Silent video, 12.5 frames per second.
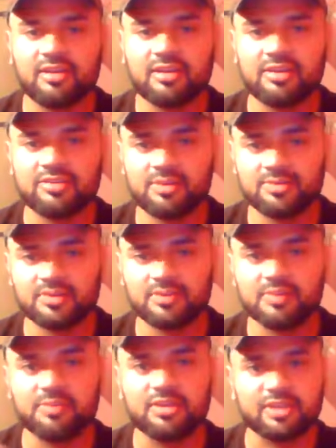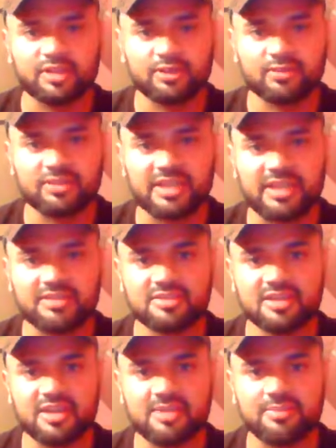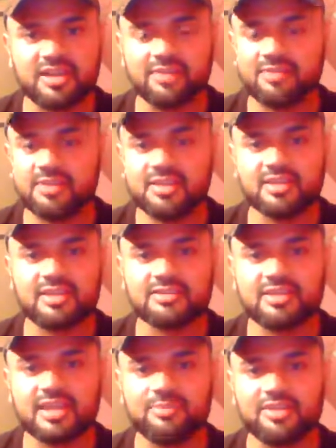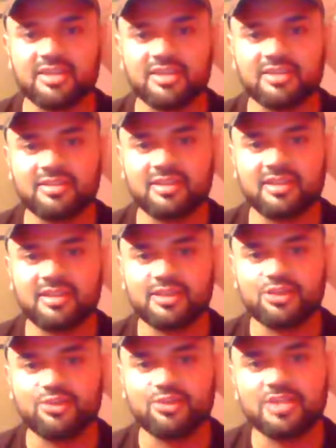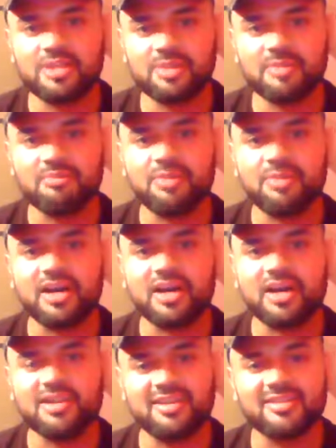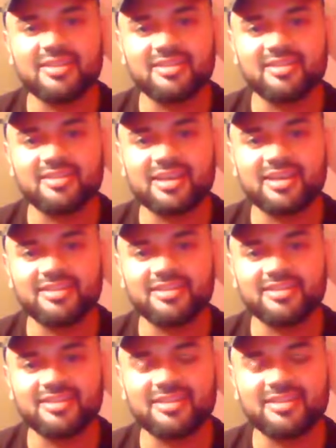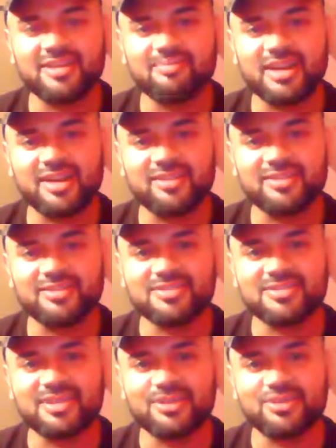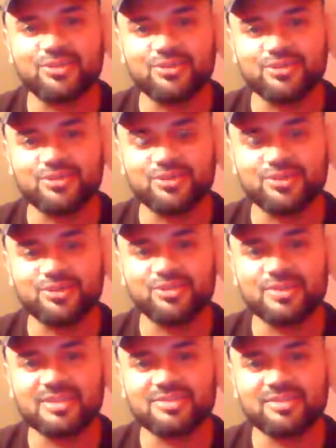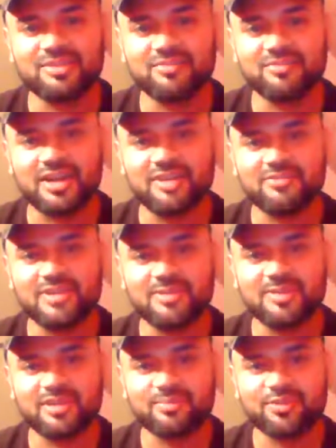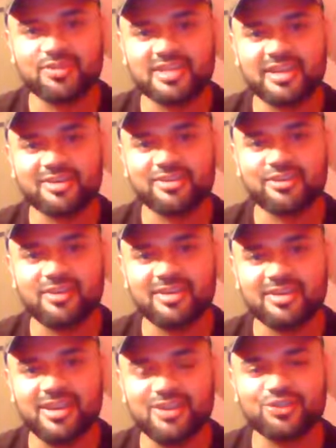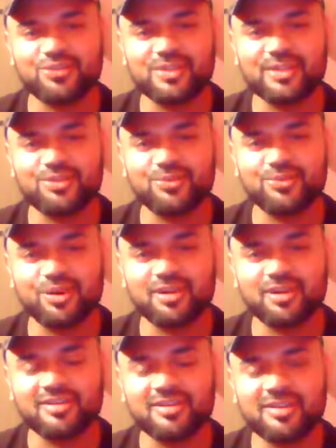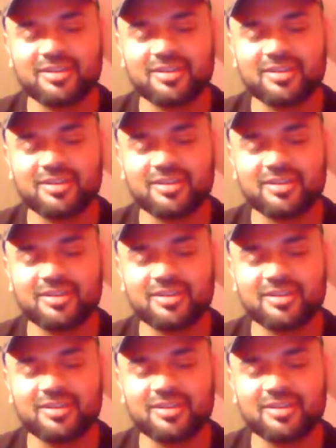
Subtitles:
in terms of the political landscape and everything that's happening. You keep embodying that light and that balance that you do as the divine feminine protector and nature that you are.